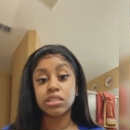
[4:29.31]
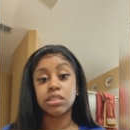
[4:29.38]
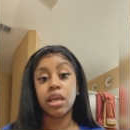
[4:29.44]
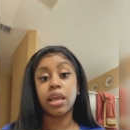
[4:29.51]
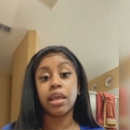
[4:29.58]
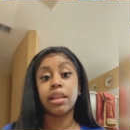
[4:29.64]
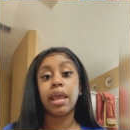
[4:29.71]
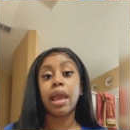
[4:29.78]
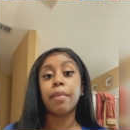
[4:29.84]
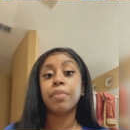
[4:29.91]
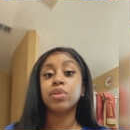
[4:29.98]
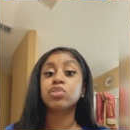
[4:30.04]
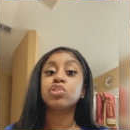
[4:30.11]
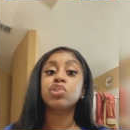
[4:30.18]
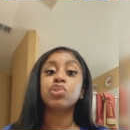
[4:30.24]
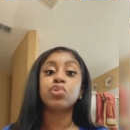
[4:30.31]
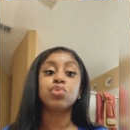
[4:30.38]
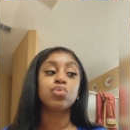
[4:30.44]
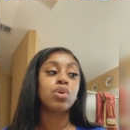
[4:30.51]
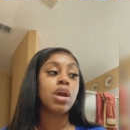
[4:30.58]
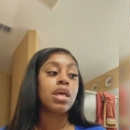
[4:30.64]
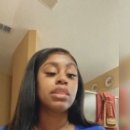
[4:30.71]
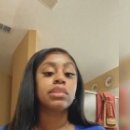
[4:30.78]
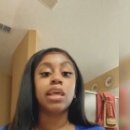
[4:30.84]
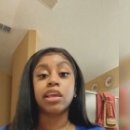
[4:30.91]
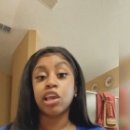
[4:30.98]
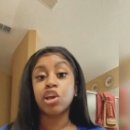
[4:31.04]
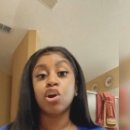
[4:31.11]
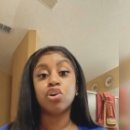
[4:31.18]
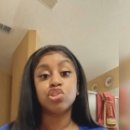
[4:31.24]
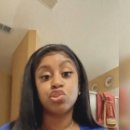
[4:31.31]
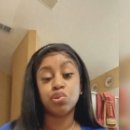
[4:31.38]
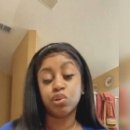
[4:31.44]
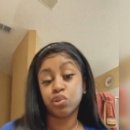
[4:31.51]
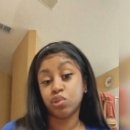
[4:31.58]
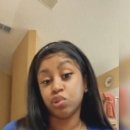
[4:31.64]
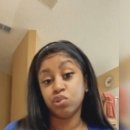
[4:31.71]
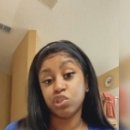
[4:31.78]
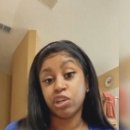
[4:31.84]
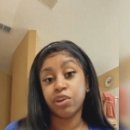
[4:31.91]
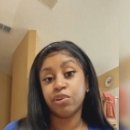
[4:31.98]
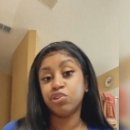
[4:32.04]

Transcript: that can happen to you that can cause you to lose your hearing.